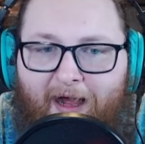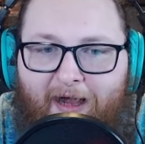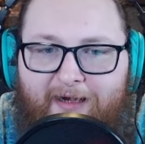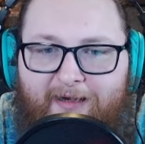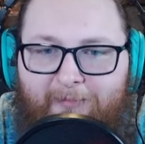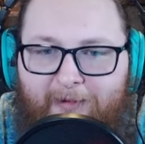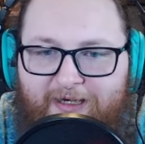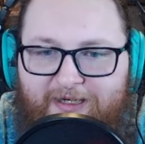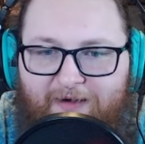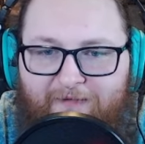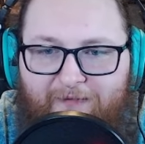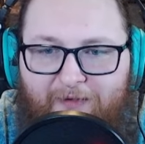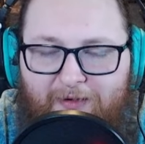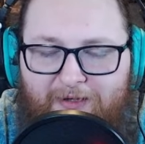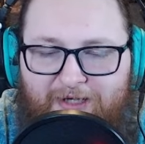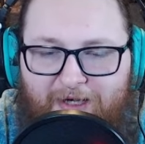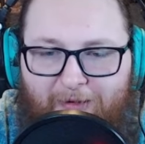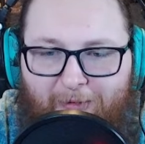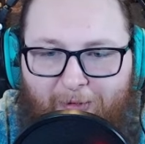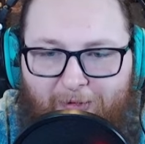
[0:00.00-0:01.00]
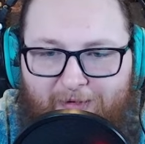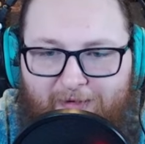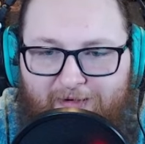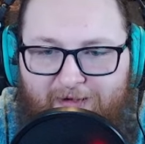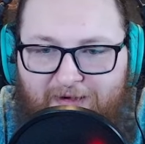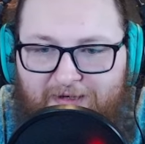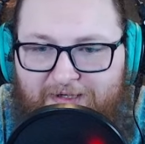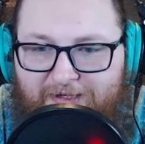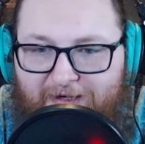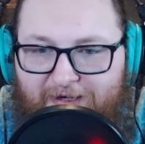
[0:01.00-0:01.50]
Dimension Fusion quarter
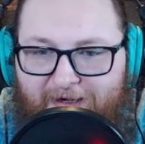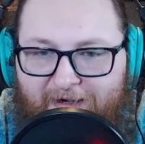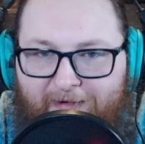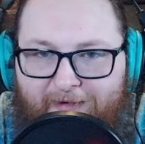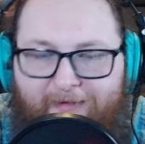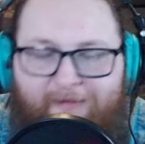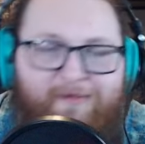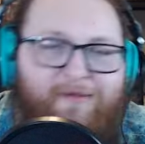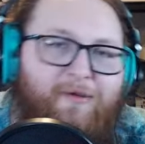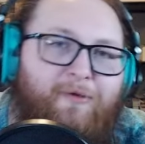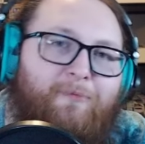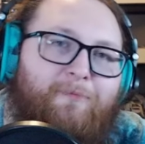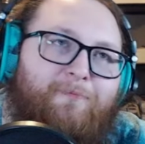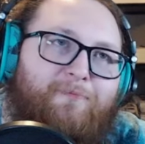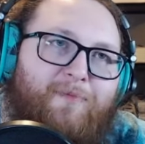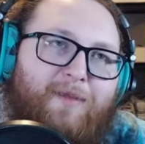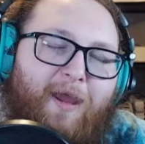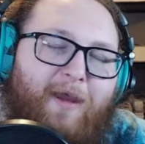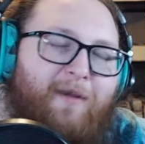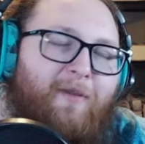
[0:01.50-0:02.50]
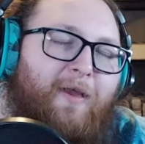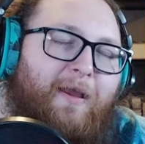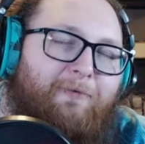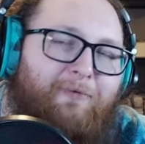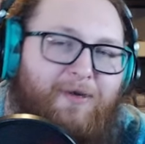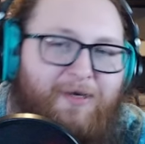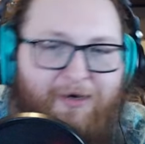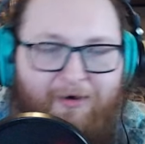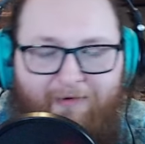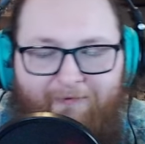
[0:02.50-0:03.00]
century. So kind of like
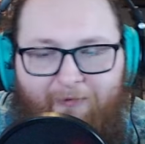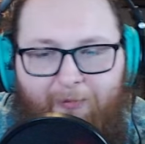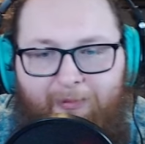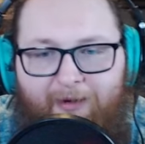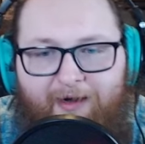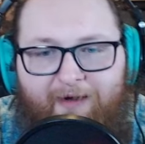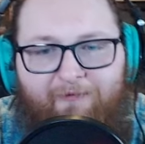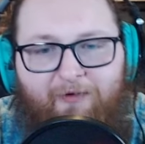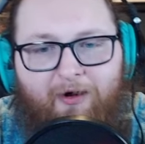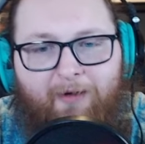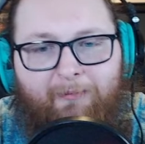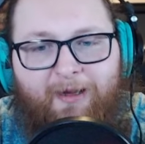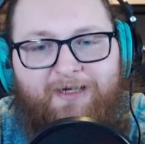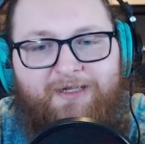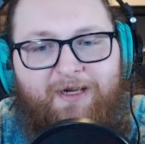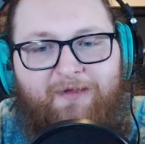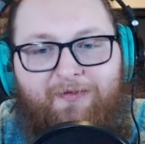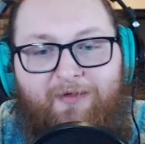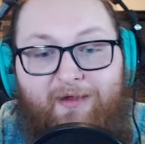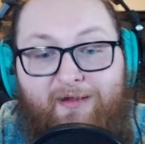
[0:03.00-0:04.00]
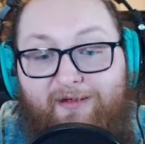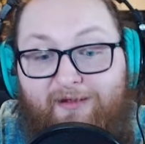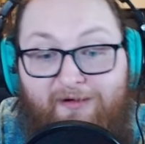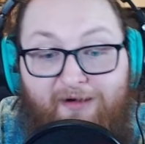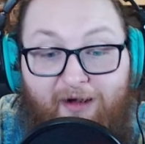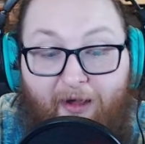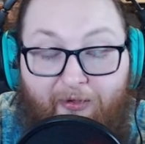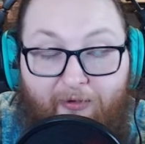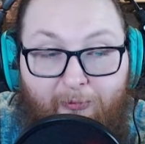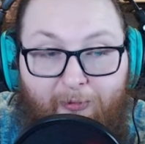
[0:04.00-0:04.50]
Return from the Different Dimension, this is
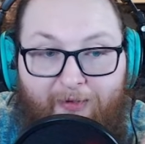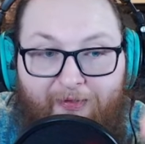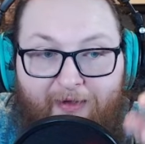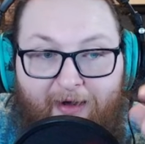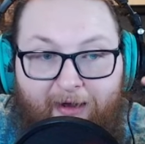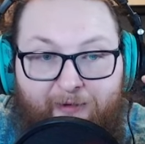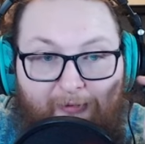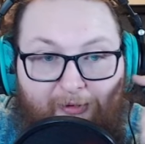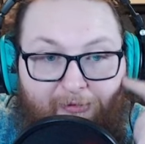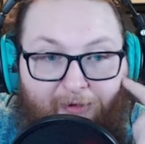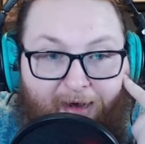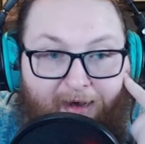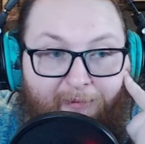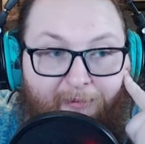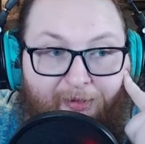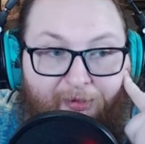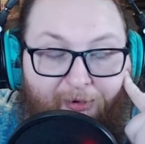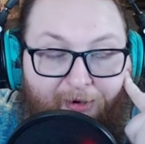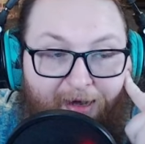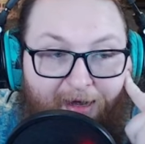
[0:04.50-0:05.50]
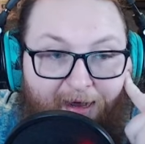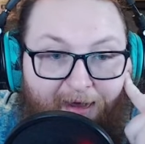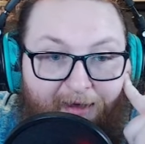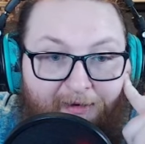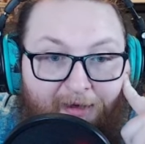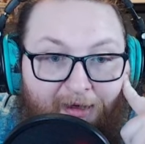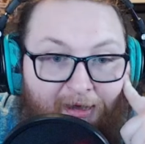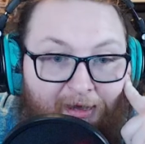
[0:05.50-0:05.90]
another one that I would recommend looking at